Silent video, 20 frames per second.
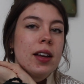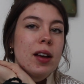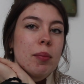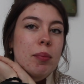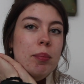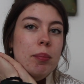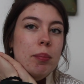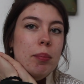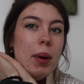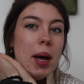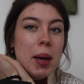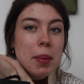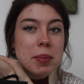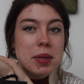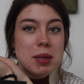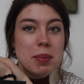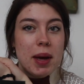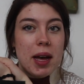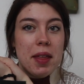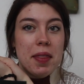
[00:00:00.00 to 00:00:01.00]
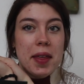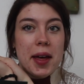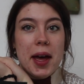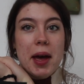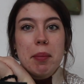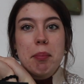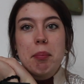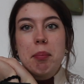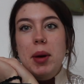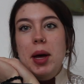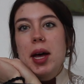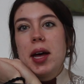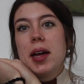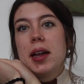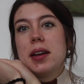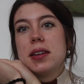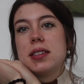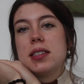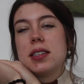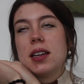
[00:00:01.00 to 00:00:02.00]
I'm bummed about that,
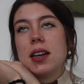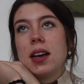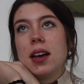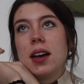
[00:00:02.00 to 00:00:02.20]
but